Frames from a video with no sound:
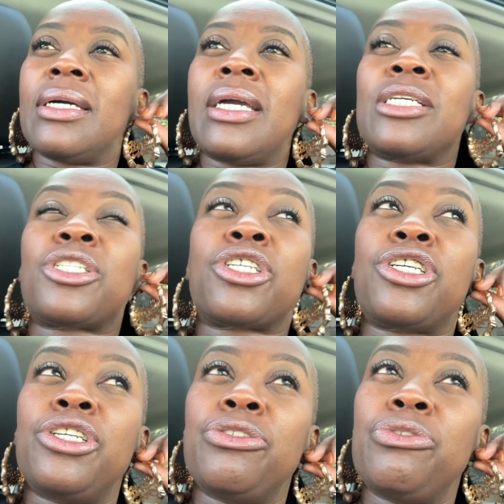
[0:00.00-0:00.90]
It's
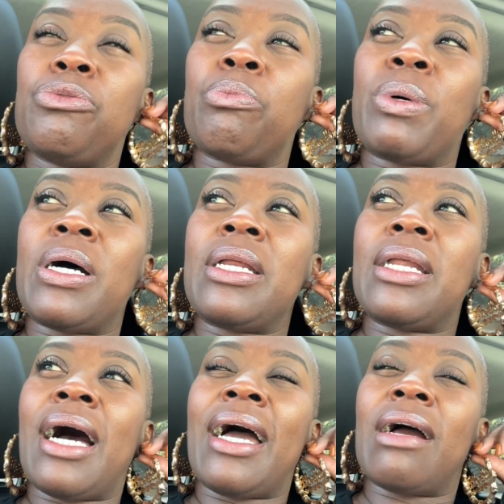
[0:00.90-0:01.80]
cute, but
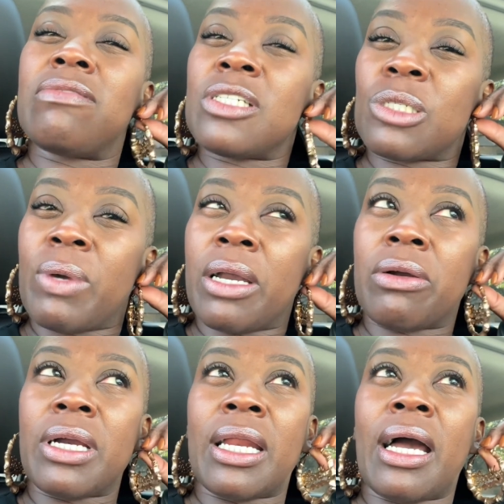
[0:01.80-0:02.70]
I have the Swinger,
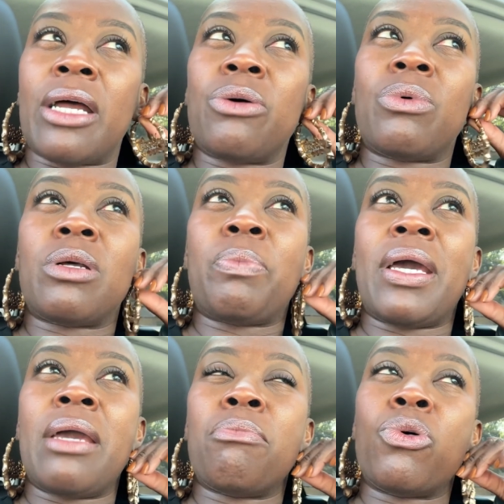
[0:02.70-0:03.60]
and I don't wanna
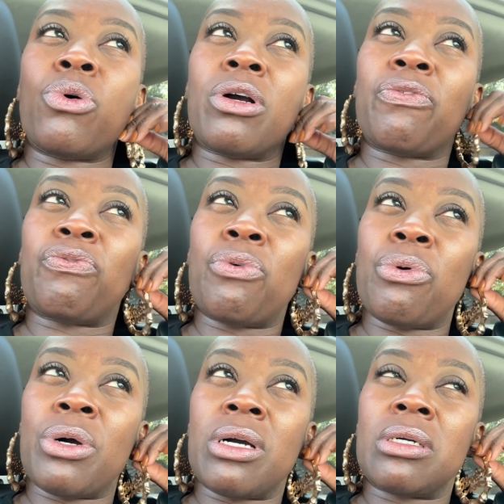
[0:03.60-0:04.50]
pay more
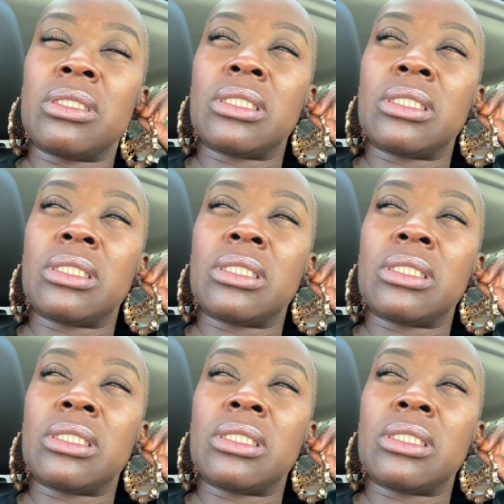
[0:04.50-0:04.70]
for